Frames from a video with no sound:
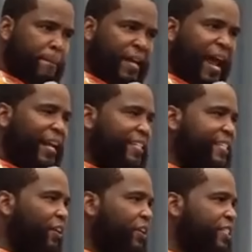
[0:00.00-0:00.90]
And I can
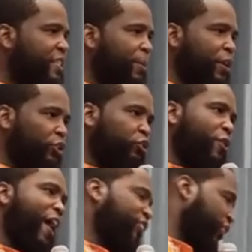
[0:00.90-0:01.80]
tell because some of y'all
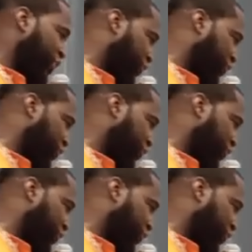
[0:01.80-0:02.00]
scratching